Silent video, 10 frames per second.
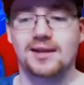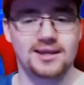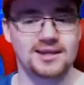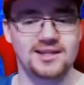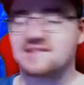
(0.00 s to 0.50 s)

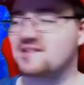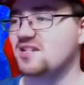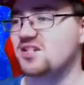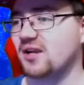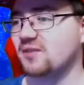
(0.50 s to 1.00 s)
And yes,
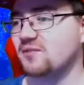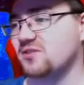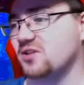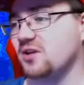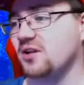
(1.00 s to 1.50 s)
this track
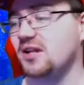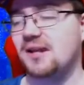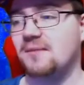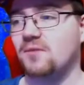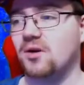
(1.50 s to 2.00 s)
returned
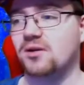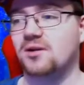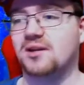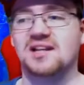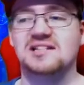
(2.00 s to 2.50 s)
in
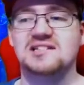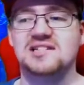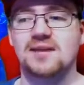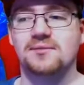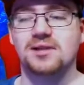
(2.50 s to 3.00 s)
Mario Kart
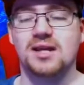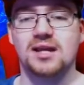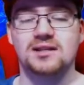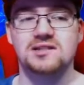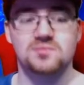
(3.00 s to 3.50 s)
7,
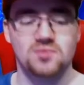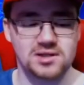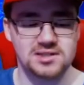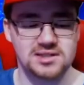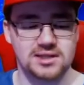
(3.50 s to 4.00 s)
and
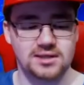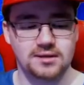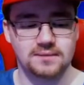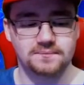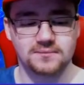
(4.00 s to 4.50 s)

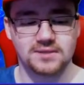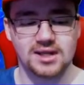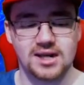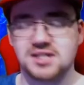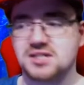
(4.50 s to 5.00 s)
surprisingly,
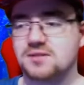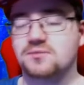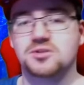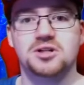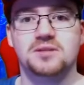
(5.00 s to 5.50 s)
it actually
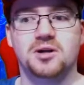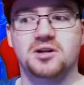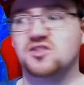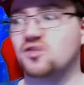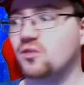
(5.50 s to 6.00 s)
returned to
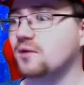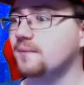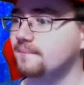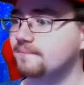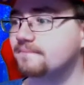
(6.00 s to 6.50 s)
Mario Kart Tour.
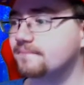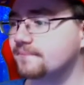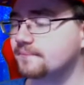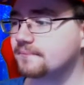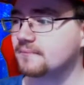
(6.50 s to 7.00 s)

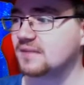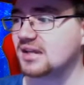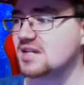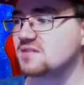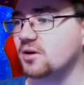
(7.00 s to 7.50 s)

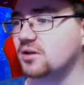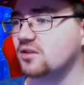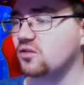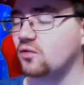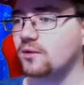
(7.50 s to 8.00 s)
Yes, Mario
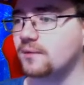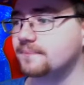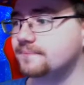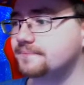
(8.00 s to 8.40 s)
Kart Tour.